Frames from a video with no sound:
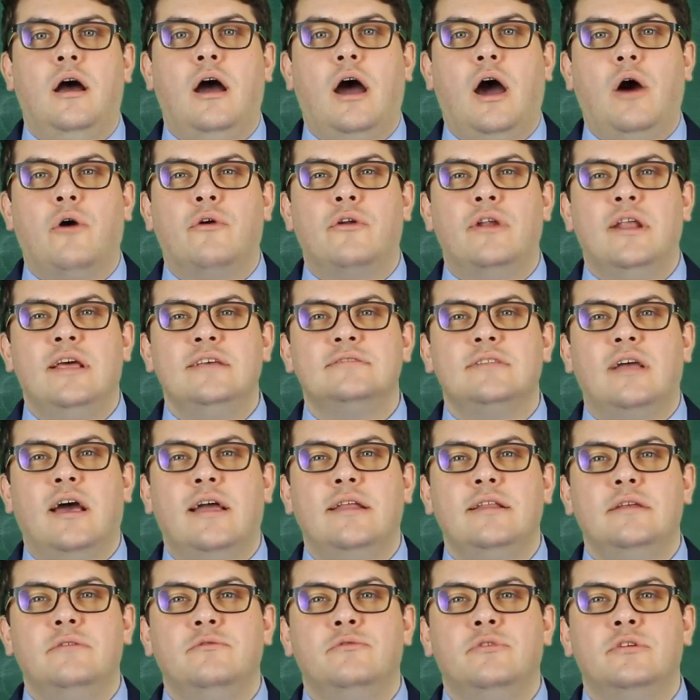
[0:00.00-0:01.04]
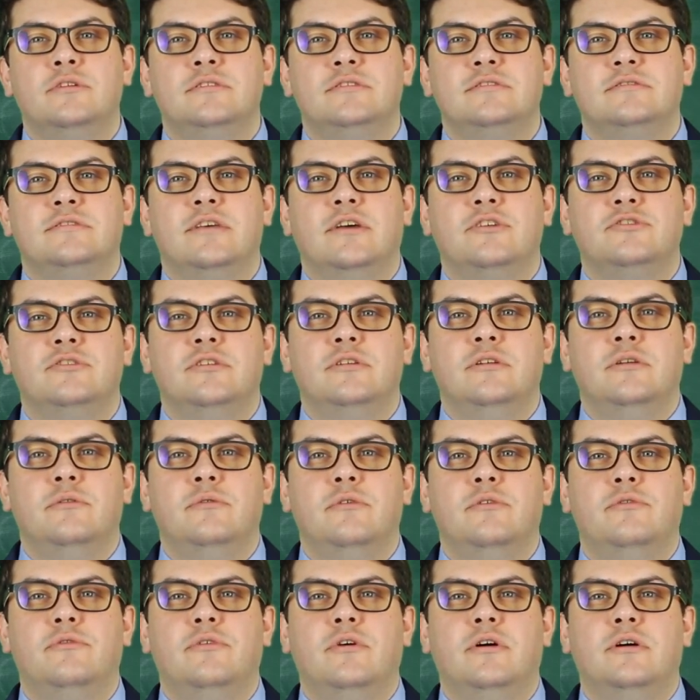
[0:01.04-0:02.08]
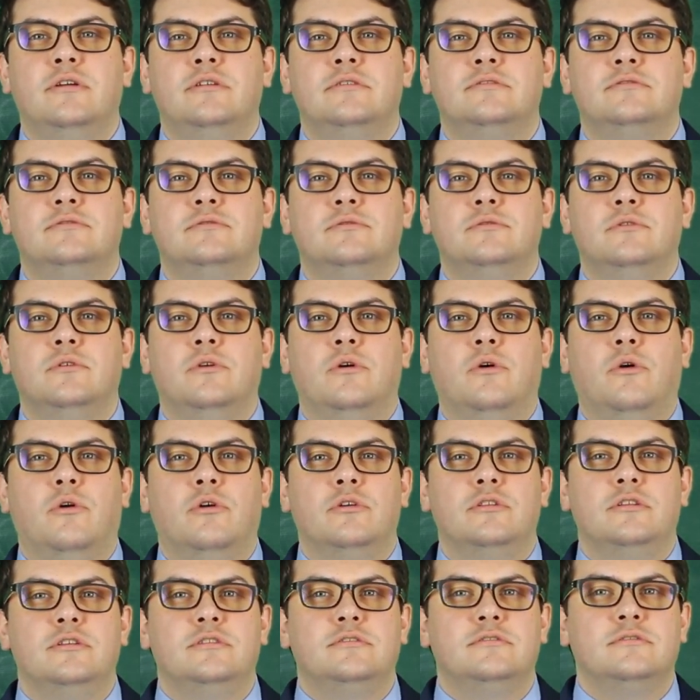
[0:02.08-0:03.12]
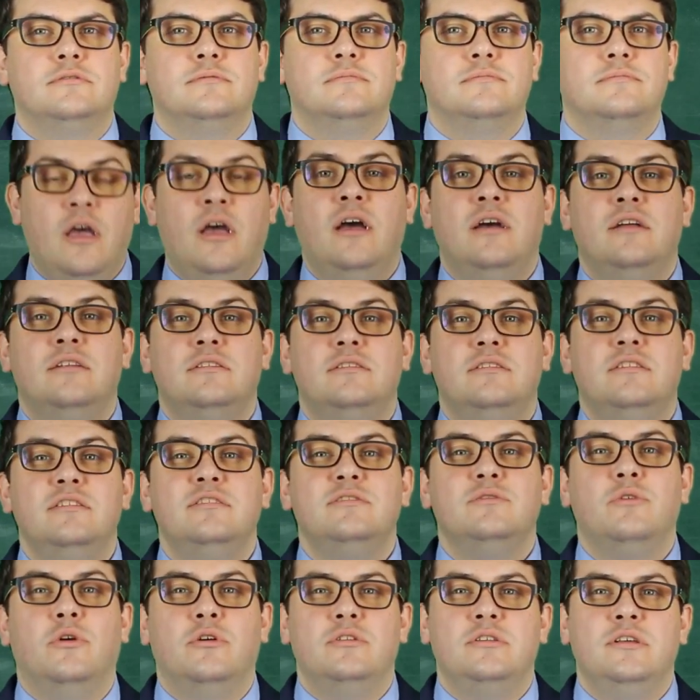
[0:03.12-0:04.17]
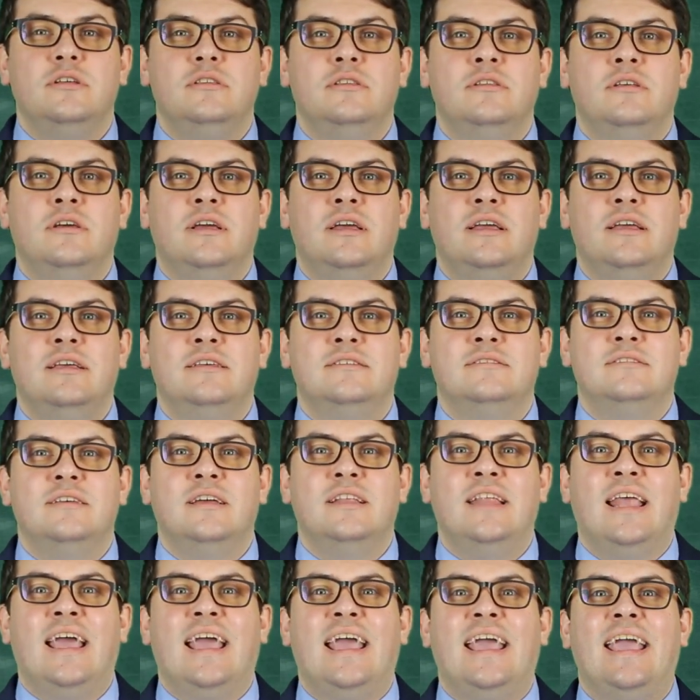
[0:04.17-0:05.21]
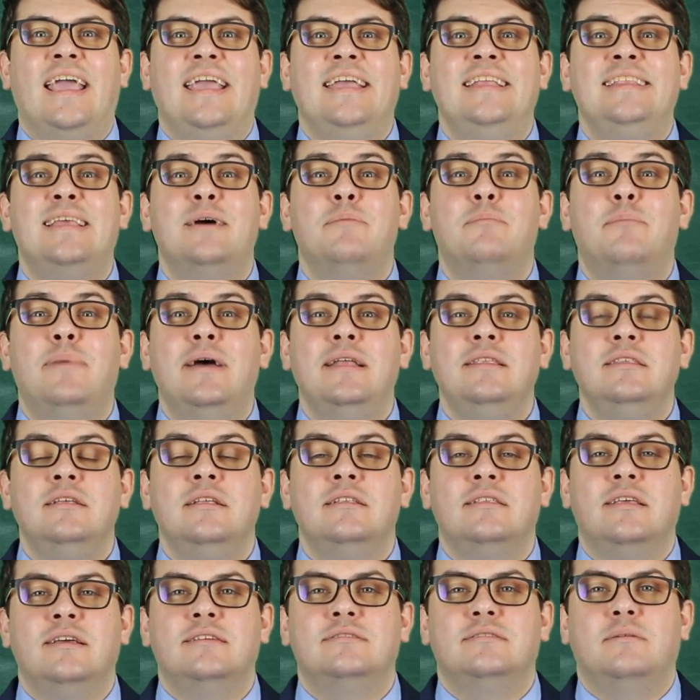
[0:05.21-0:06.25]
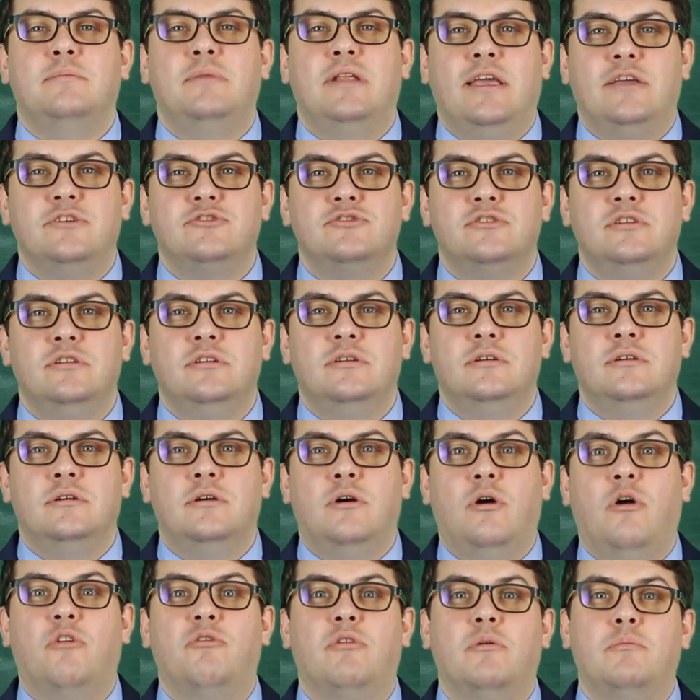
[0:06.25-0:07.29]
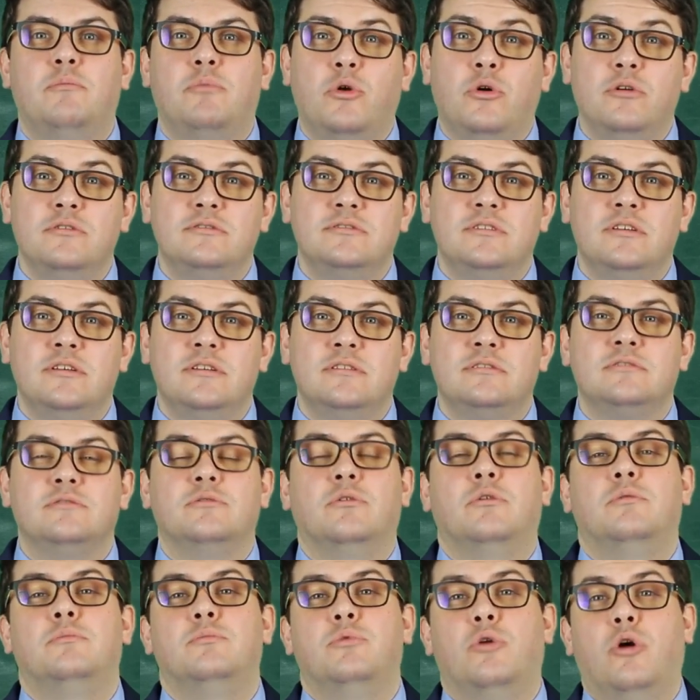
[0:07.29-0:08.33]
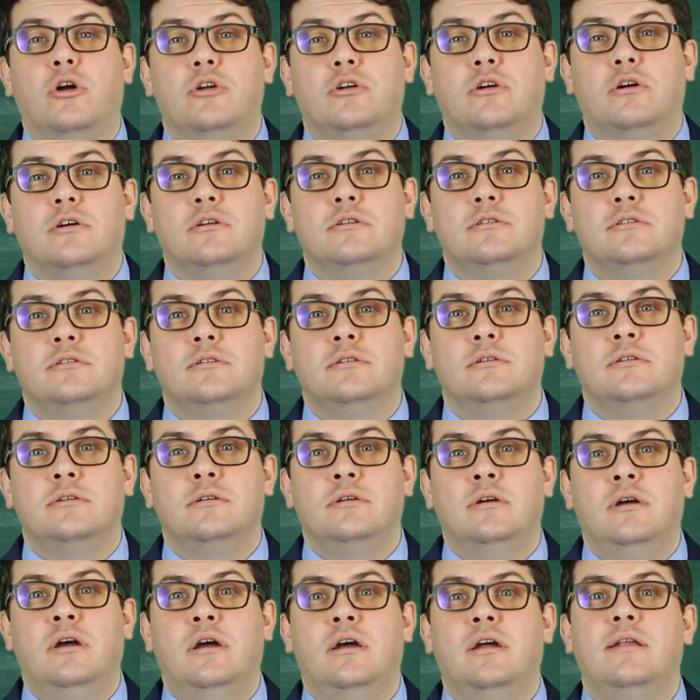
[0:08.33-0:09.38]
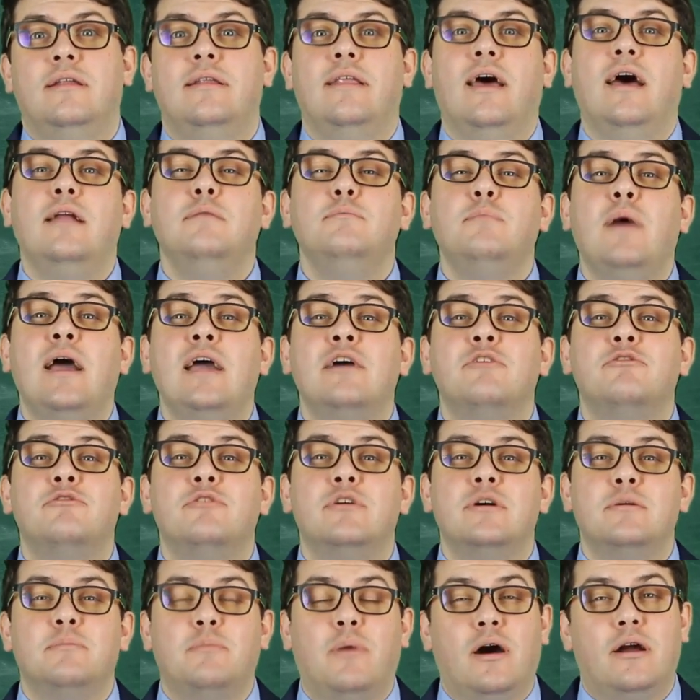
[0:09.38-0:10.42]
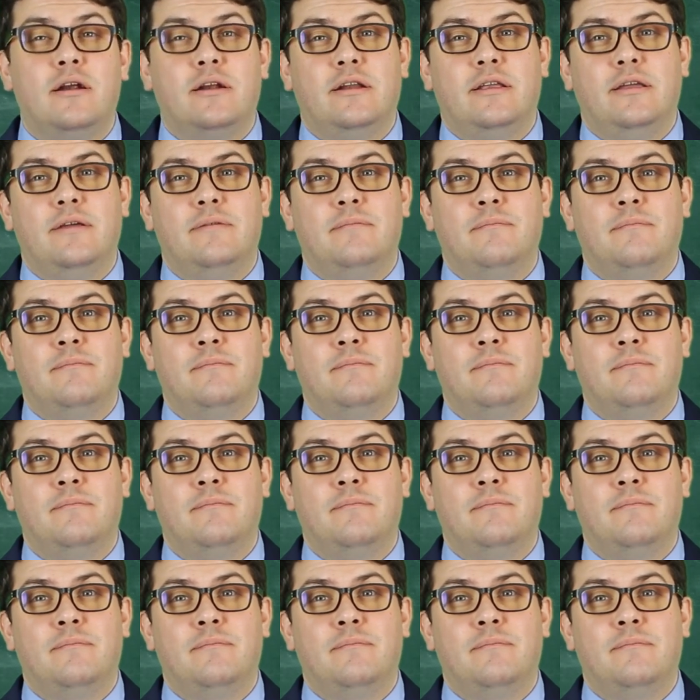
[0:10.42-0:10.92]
Our last item for this session refers to audits. This audit is an independent examination of a process or product done by a third party.